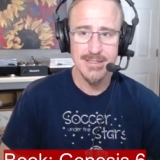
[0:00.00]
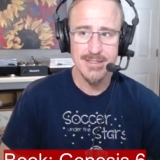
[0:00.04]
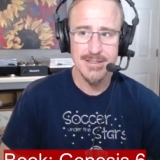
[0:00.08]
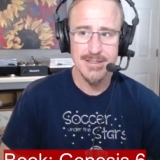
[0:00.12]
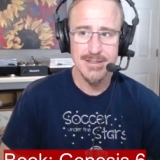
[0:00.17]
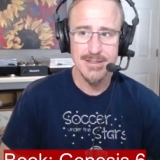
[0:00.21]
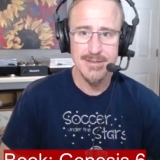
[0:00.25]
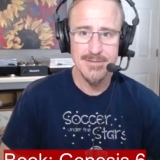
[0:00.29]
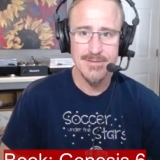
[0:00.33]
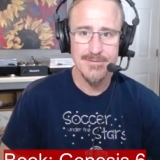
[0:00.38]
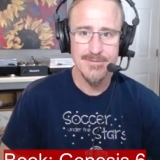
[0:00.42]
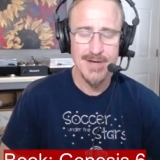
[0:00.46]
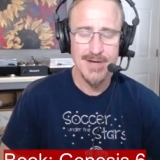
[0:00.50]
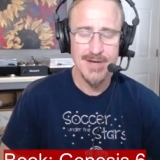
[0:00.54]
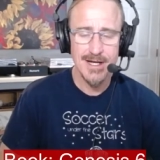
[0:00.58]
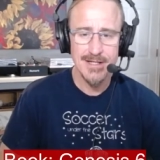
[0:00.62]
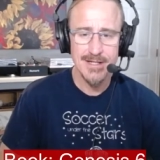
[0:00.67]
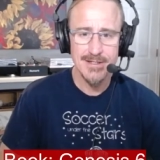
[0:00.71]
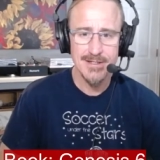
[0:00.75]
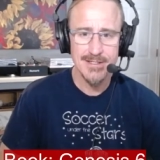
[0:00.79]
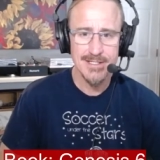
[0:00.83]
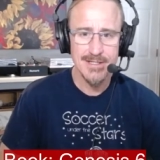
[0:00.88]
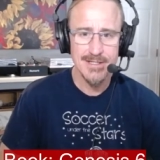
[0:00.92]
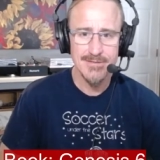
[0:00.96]
Do you
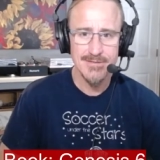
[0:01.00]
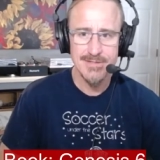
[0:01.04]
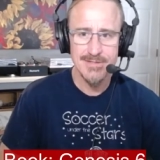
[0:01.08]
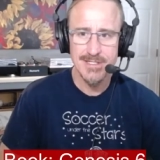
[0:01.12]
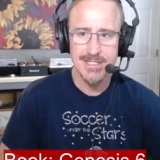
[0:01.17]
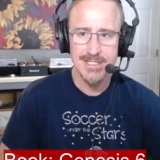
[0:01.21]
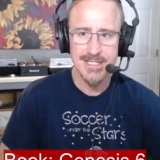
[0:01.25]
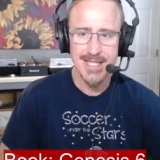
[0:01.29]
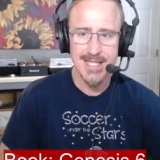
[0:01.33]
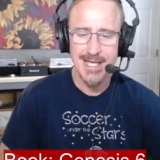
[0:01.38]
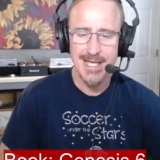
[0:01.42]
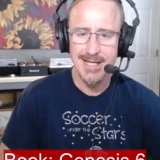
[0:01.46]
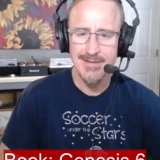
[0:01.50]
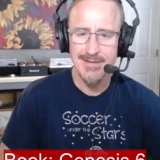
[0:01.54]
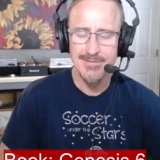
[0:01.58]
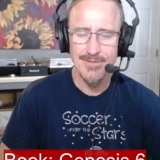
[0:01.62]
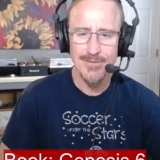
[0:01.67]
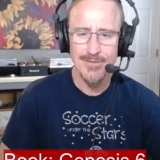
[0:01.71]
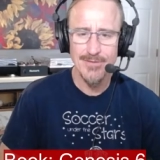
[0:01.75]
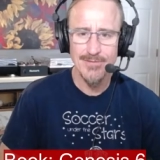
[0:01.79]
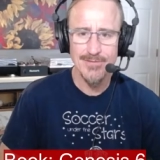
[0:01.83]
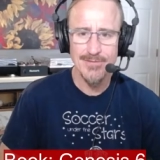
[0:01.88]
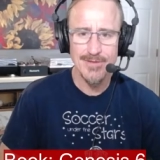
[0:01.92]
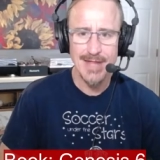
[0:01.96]
find yourself just
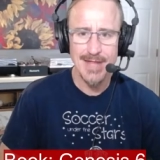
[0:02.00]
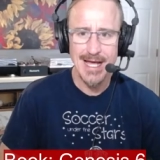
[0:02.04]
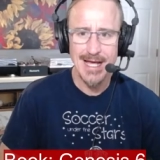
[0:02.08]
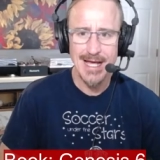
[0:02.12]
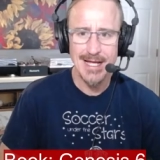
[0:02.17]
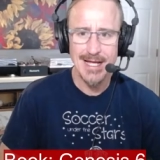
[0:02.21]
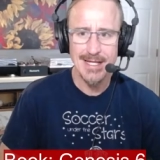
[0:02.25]
thankful for that?